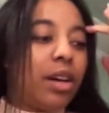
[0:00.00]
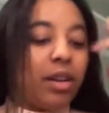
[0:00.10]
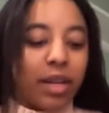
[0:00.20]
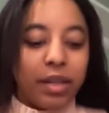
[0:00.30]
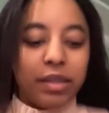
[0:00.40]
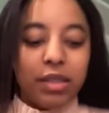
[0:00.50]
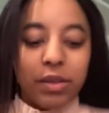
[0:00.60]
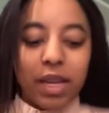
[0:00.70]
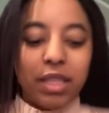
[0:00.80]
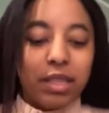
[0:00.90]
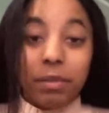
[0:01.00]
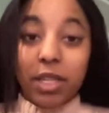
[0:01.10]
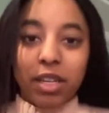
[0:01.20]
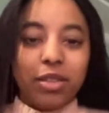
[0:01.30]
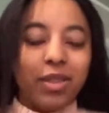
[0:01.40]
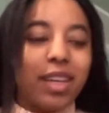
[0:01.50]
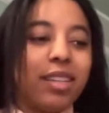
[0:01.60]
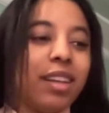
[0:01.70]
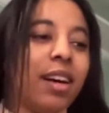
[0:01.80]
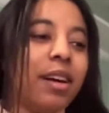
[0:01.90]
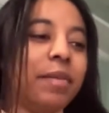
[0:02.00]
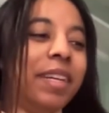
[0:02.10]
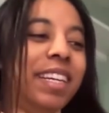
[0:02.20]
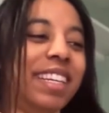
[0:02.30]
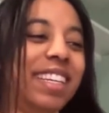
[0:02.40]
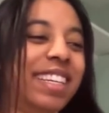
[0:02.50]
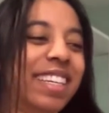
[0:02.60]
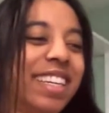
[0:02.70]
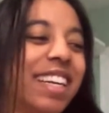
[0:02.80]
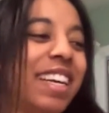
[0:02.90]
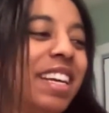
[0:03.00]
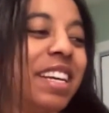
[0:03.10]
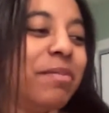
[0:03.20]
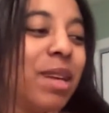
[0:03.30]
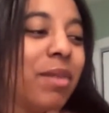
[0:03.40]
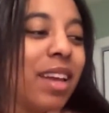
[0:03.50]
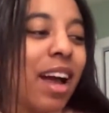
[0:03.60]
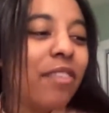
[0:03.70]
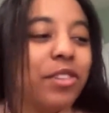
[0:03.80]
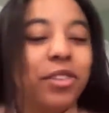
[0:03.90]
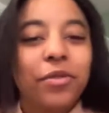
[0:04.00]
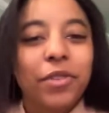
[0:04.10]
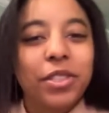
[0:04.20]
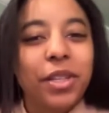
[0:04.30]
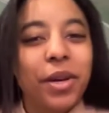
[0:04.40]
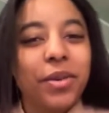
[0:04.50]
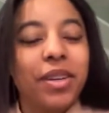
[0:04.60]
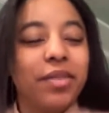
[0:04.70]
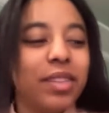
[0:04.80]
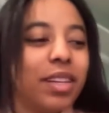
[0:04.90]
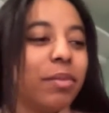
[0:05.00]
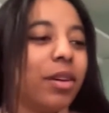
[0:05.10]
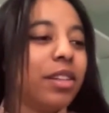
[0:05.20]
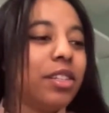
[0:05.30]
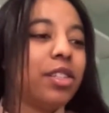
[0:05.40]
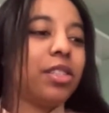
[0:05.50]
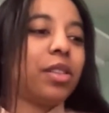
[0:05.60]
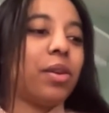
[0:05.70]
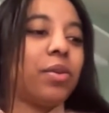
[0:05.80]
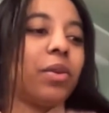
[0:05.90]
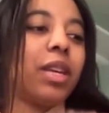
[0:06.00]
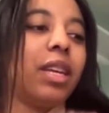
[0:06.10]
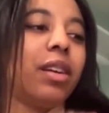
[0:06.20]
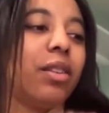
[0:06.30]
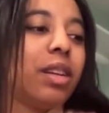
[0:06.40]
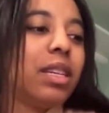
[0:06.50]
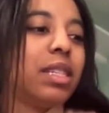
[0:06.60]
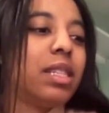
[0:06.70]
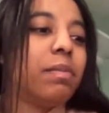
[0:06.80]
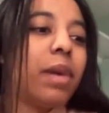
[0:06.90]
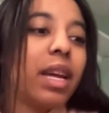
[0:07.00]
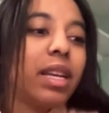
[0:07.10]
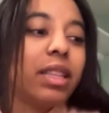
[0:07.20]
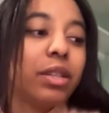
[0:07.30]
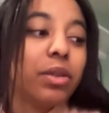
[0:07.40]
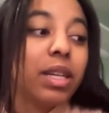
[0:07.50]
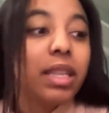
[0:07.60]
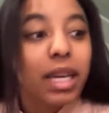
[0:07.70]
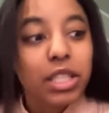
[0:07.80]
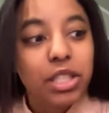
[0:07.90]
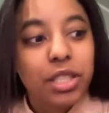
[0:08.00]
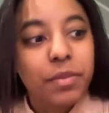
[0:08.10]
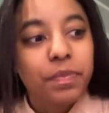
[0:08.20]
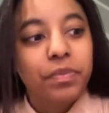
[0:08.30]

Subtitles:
Okay, so next, let me not do that. Maybe after the first coat of the nail polish. So here is my little collection.